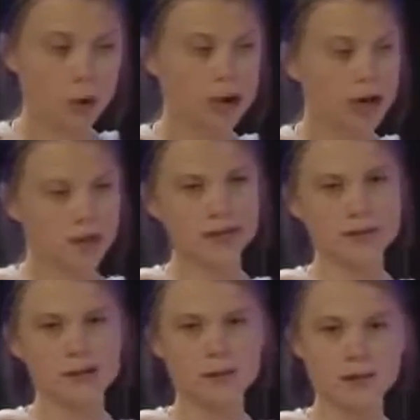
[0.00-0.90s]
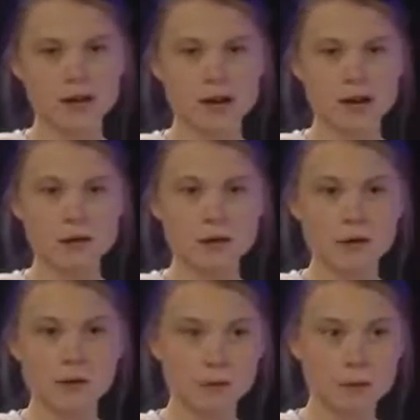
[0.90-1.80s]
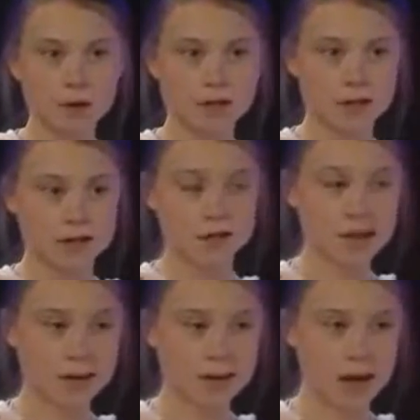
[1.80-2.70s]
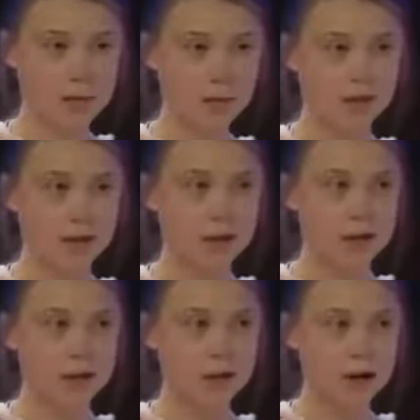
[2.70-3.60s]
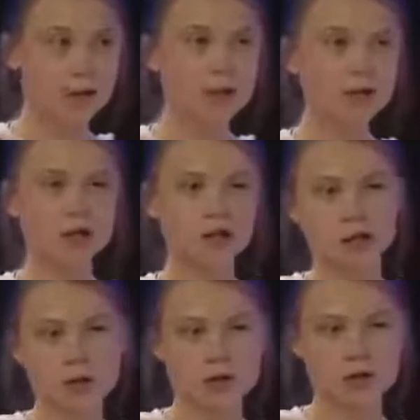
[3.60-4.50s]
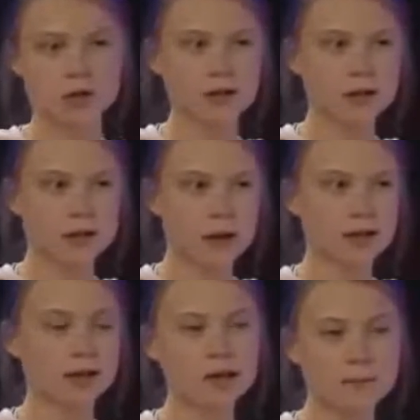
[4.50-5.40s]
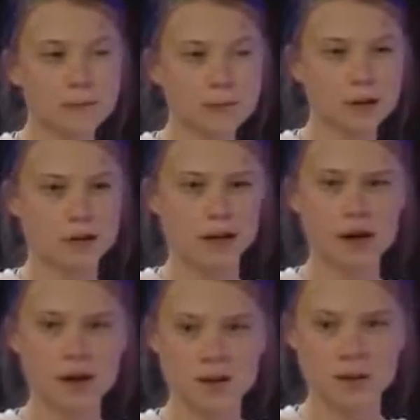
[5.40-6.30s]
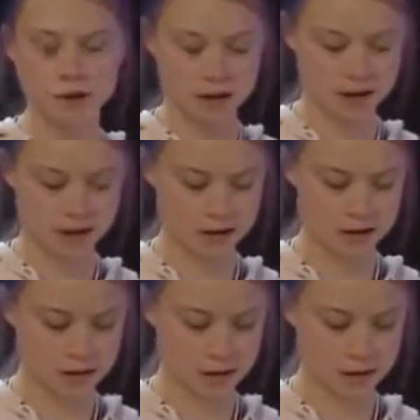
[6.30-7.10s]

while at the same time, forests like the Amazon are being slaughtered at an infinitely higher rate.